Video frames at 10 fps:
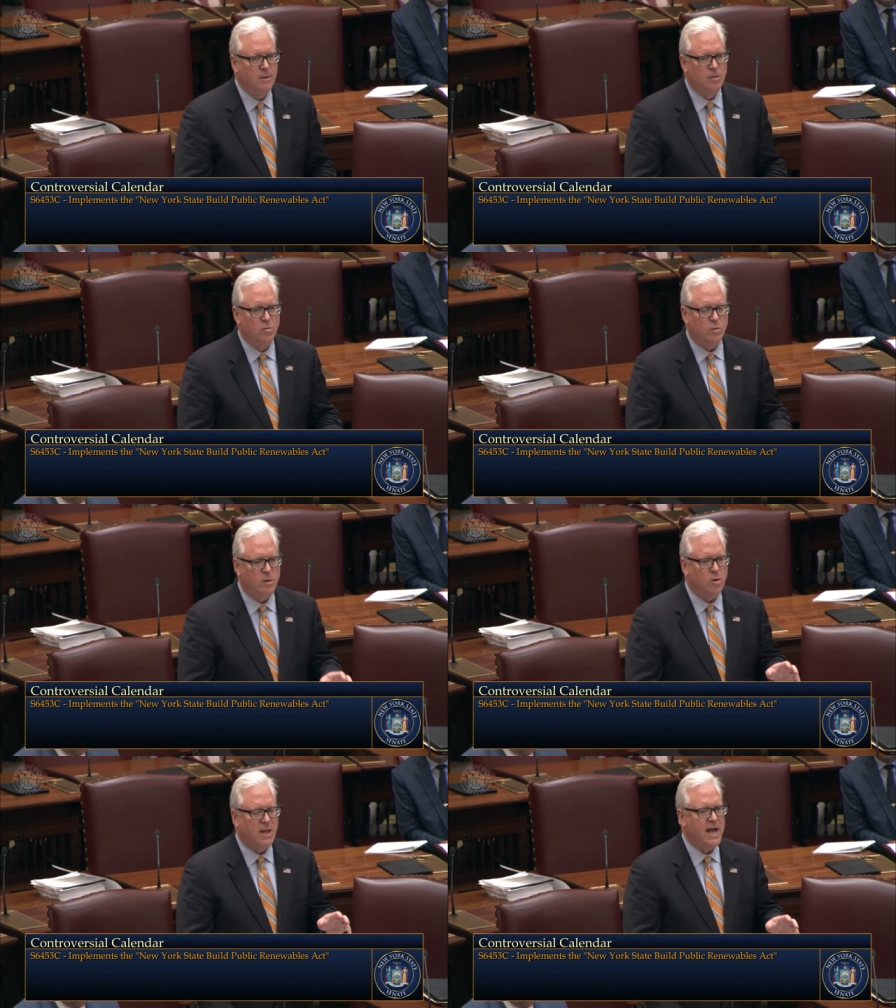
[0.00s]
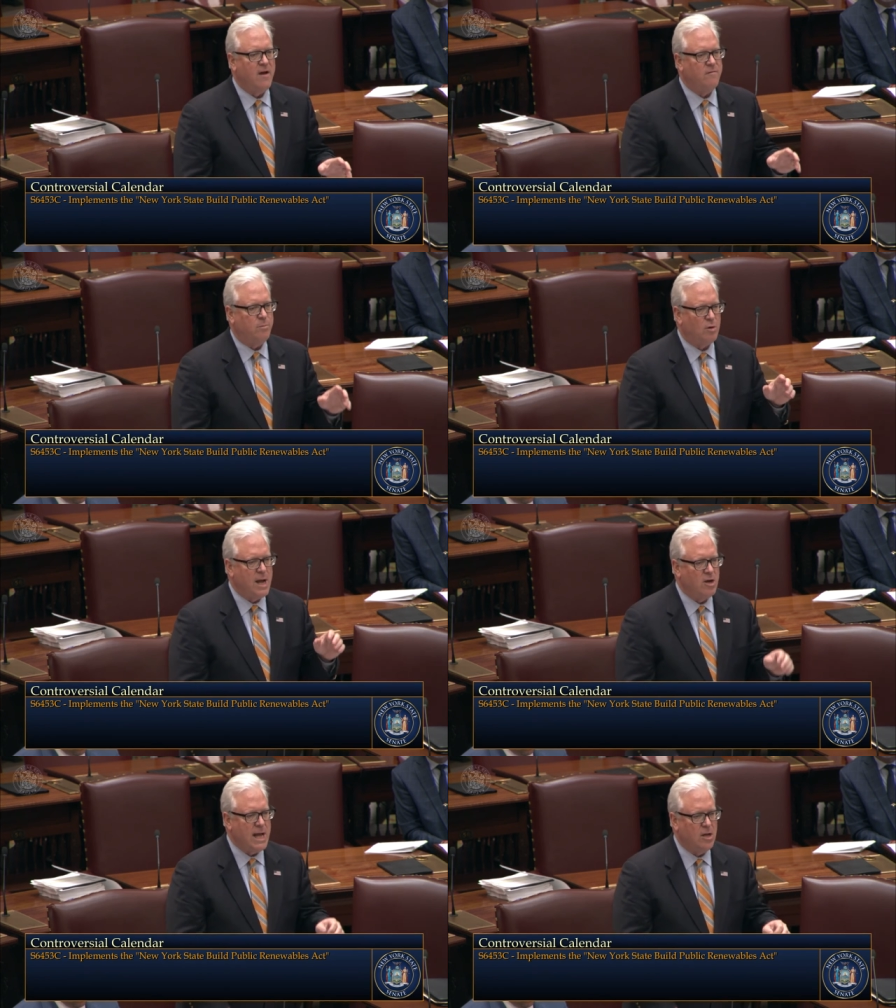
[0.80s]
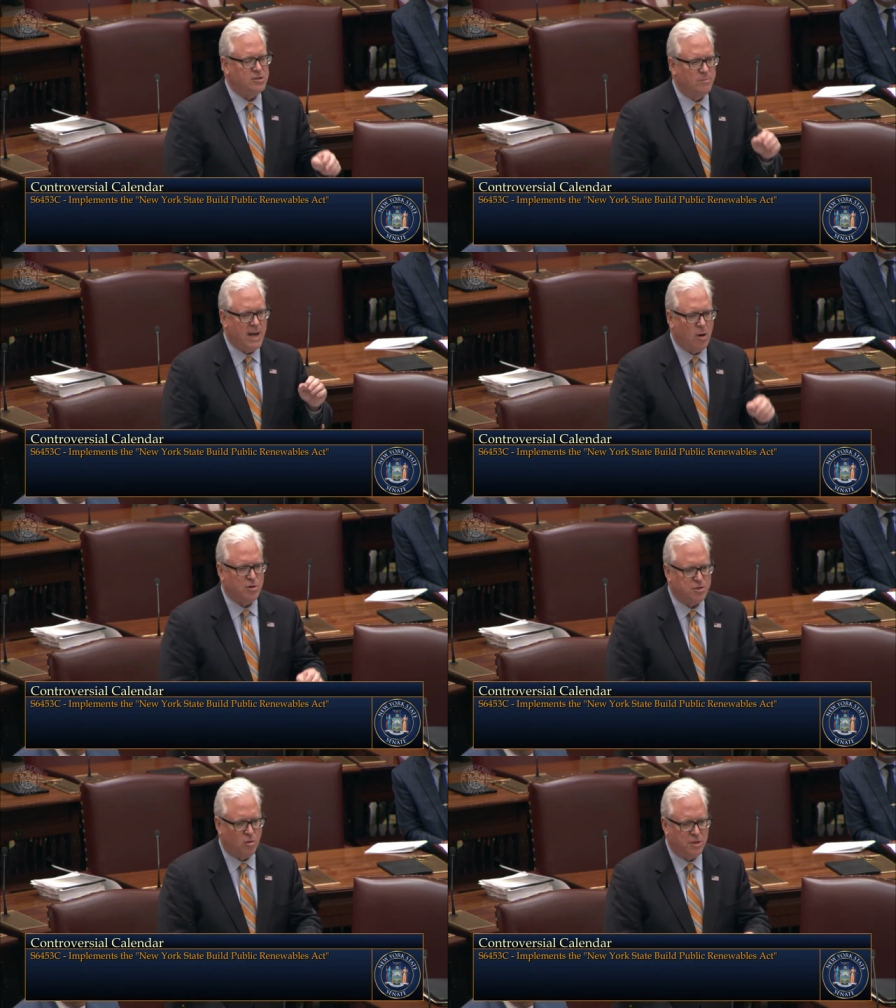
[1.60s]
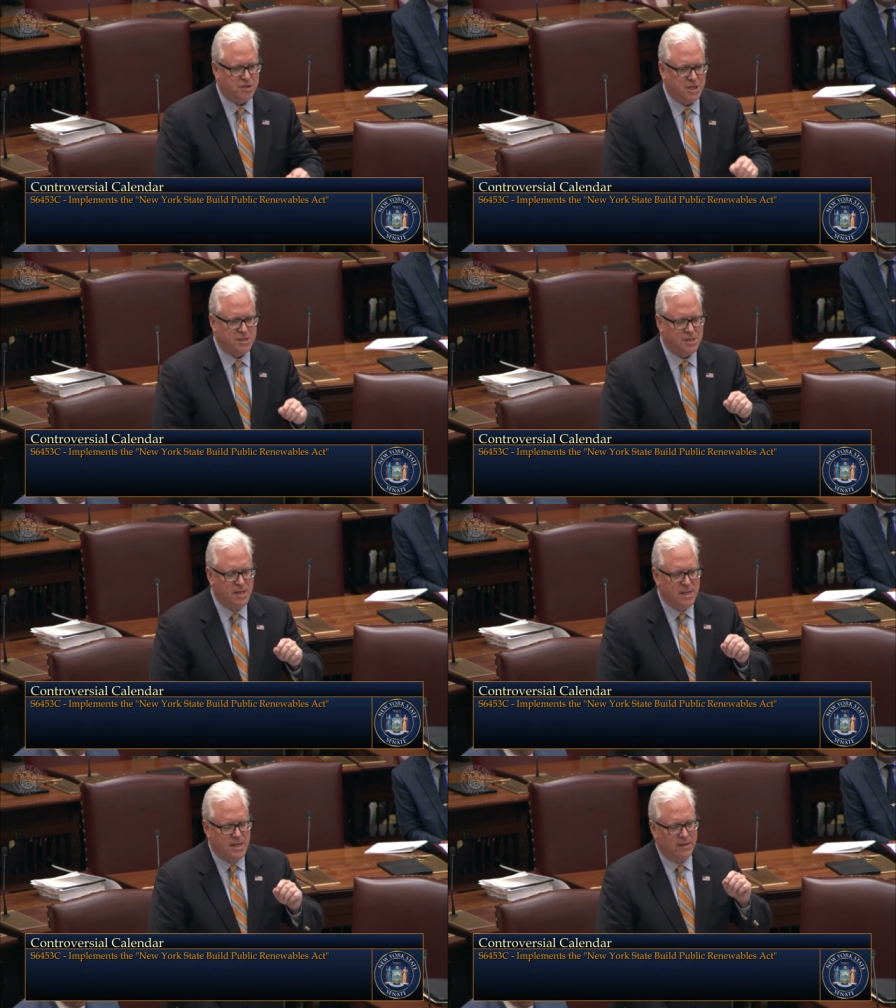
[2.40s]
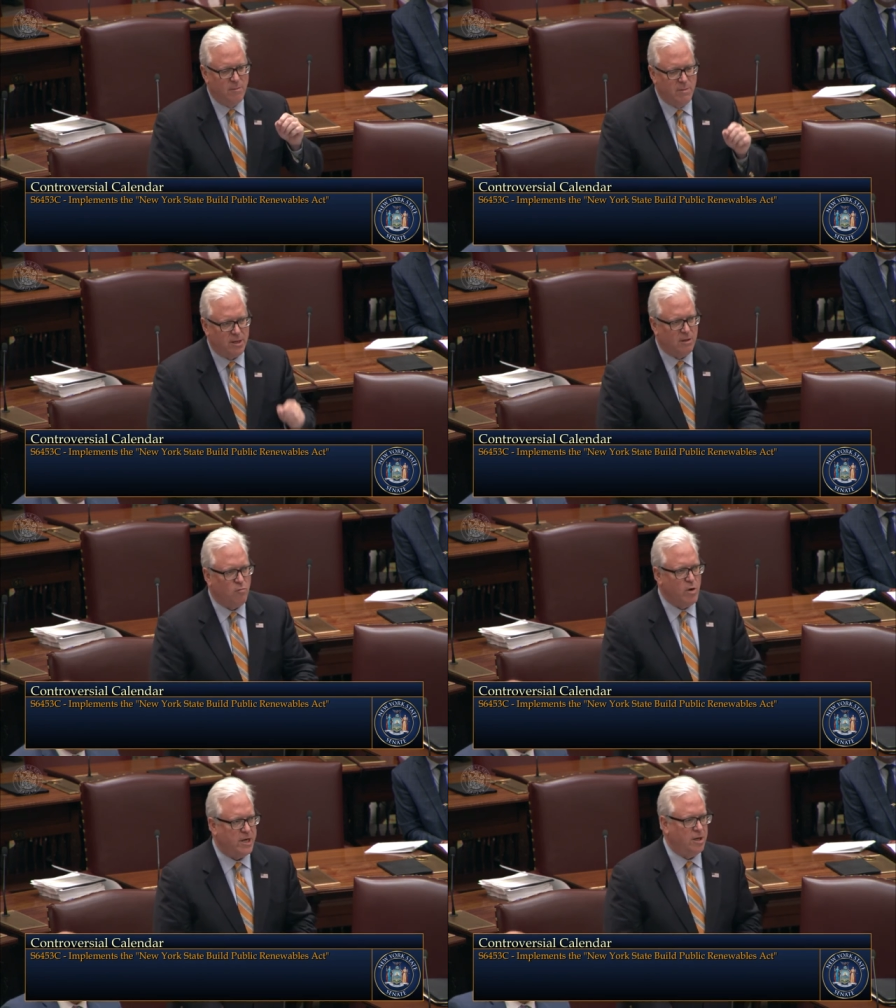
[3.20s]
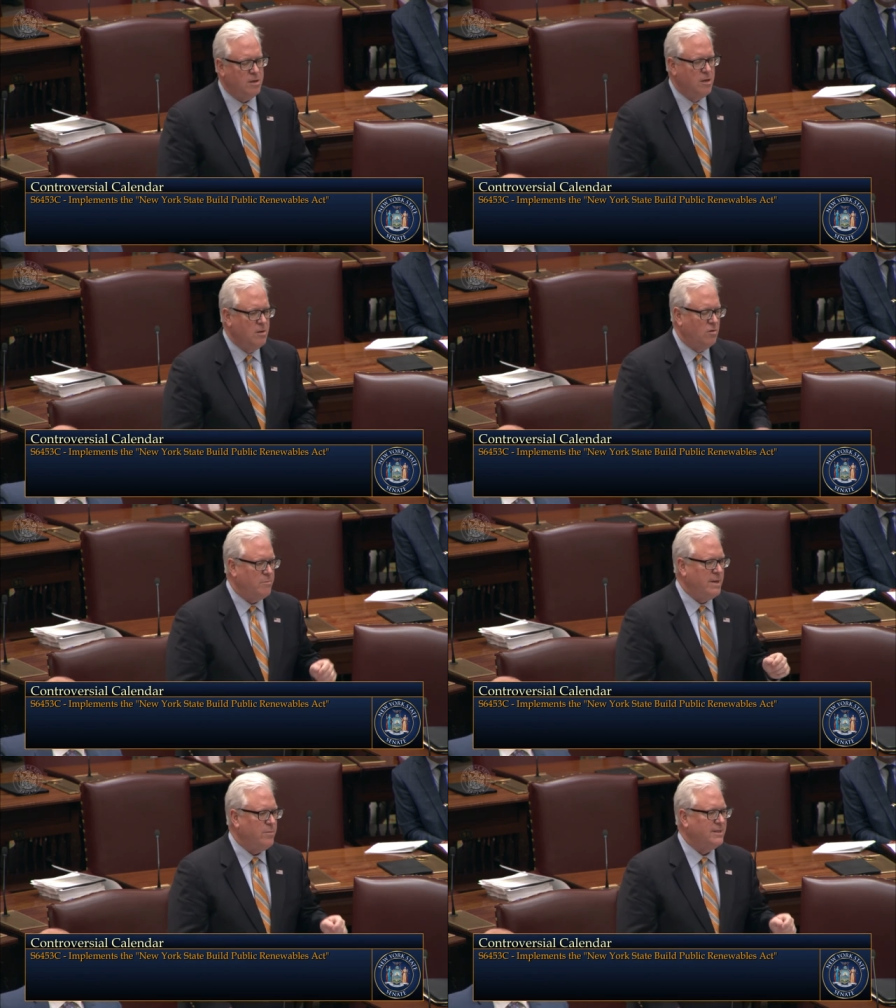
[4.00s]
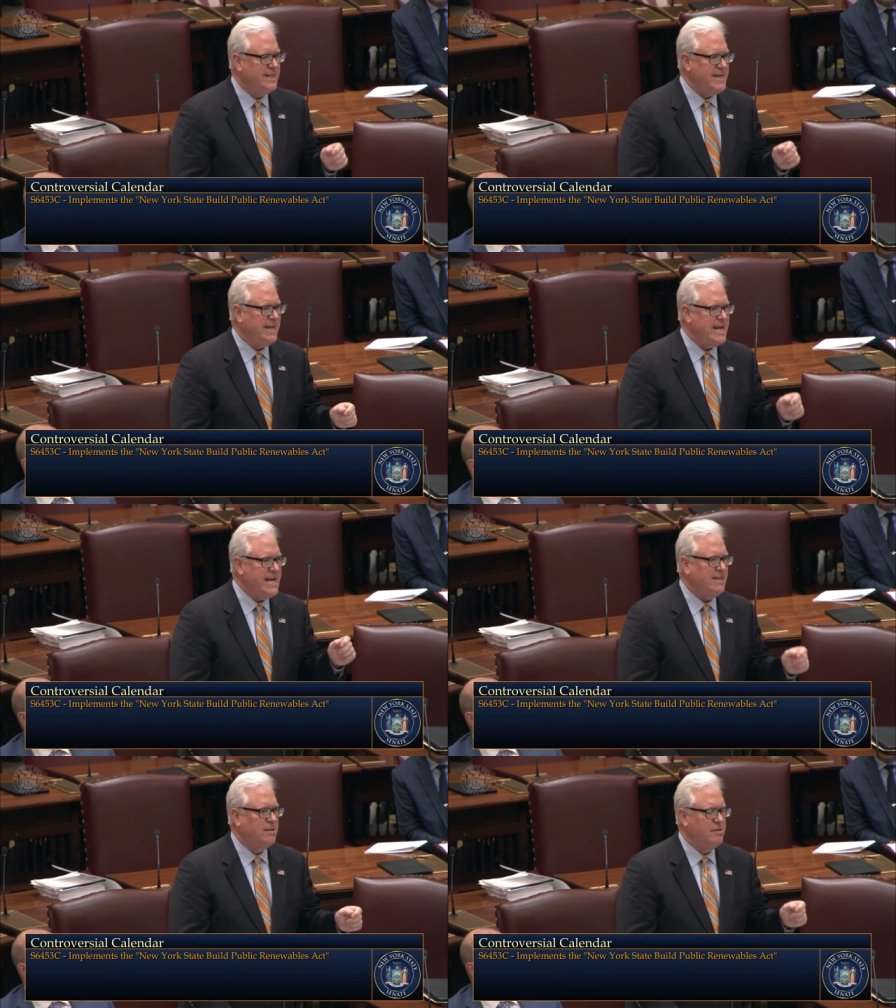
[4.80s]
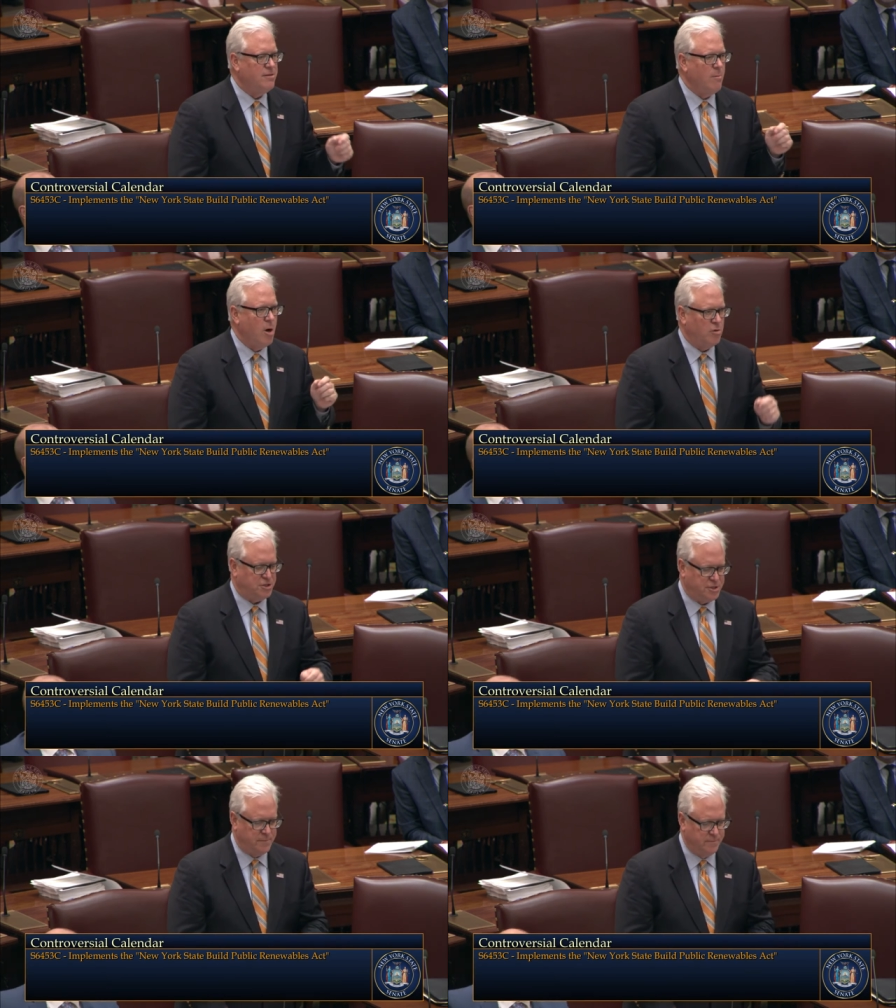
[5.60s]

we will have brownouts and power shortages in the middle of winter when people need heat the most.